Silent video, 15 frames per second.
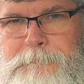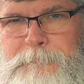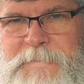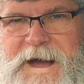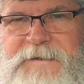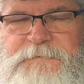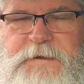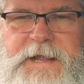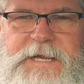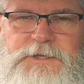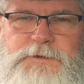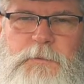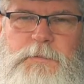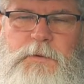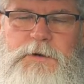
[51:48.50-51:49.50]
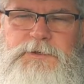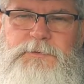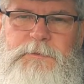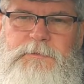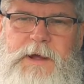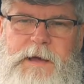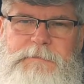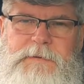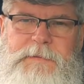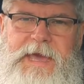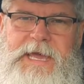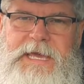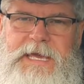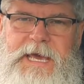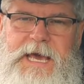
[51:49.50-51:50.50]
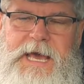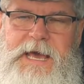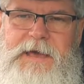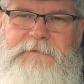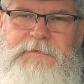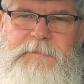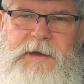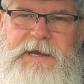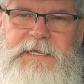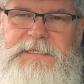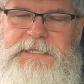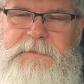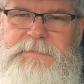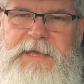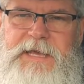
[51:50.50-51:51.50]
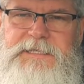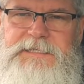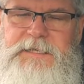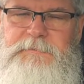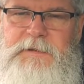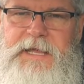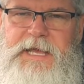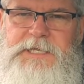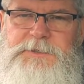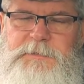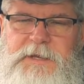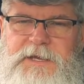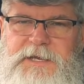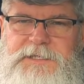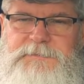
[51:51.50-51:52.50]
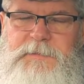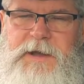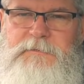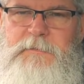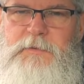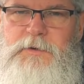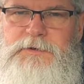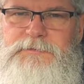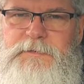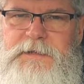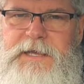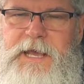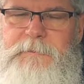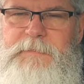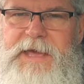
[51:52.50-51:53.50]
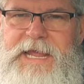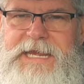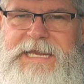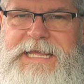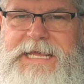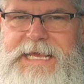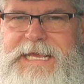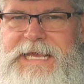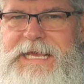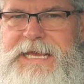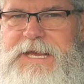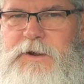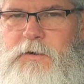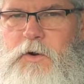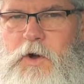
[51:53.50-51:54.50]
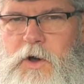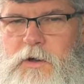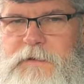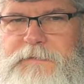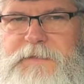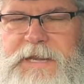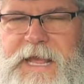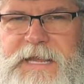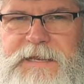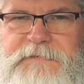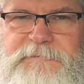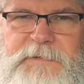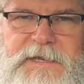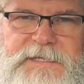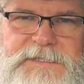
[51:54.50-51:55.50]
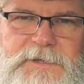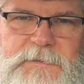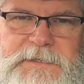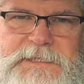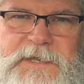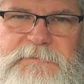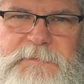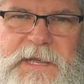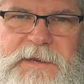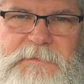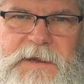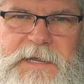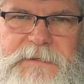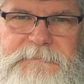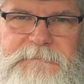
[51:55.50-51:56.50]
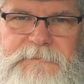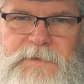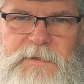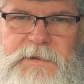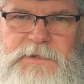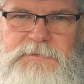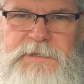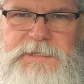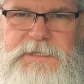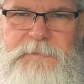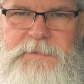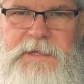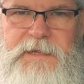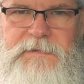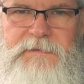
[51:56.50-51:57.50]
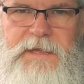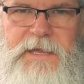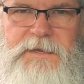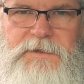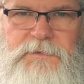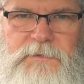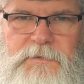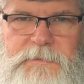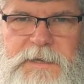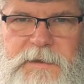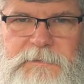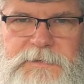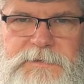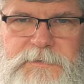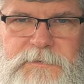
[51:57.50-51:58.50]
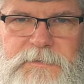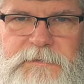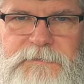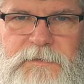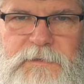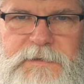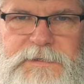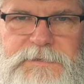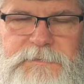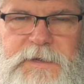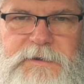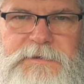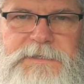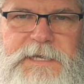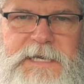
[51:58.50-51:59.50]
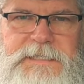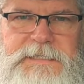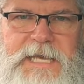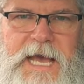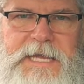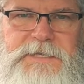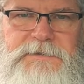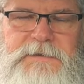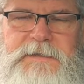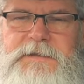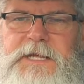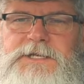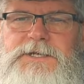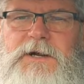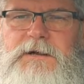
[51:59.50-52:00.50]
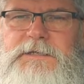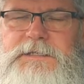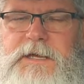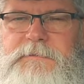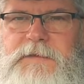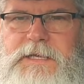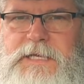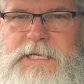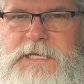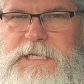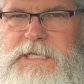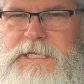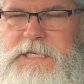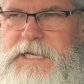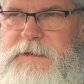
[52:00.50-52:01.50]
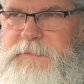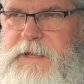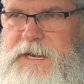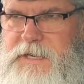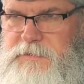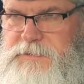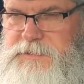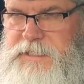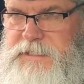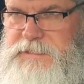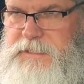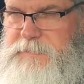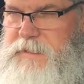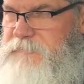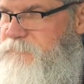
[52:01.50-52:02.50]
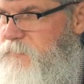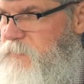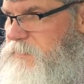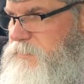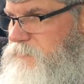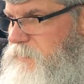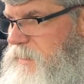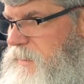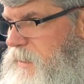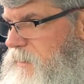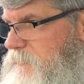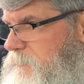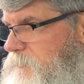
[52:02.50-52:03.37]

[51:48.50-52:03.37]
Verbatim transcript: my financial reports would probably make everybody except the ANC blanch because my reports for the campaign are all in the negative because no one's giving me any money. Drink something, and then you will be able to refocus and re-energize. Yeah, I do need that, Charles. I'm not energized and I'm not focused right now,